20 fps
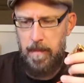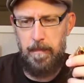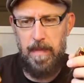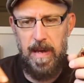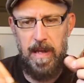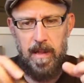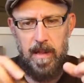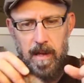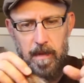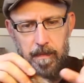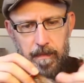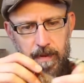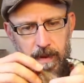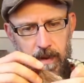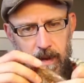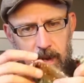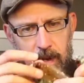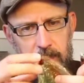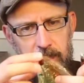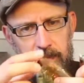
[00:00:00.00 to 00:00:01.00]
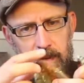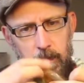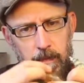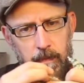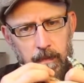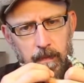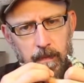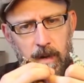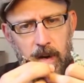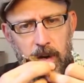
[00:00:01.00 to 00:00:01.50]
build-up as
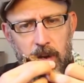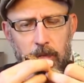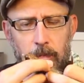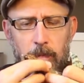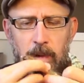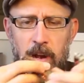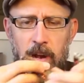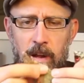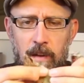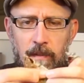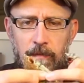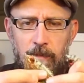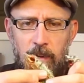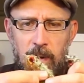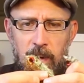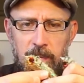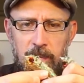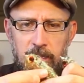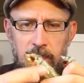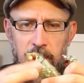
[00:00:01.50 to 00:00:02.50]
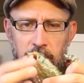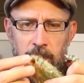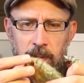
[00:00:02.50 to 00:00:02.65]
in many of my other flies,